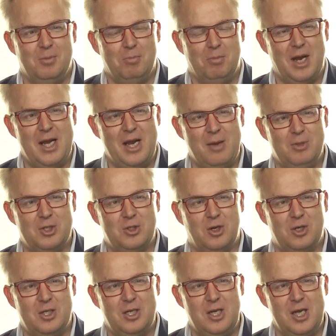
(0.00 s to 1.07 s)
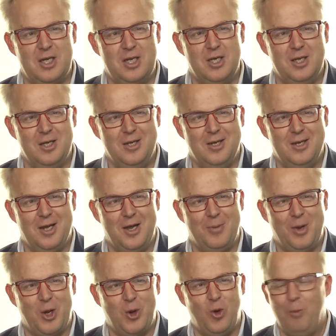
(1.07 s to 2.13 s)
My name is Dr. Nick, and
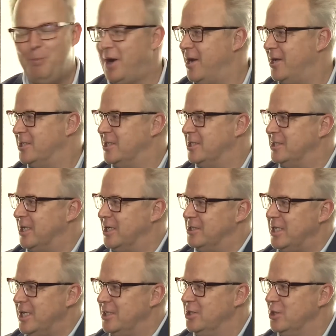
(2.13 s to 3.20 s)
my co-pilot is Yatin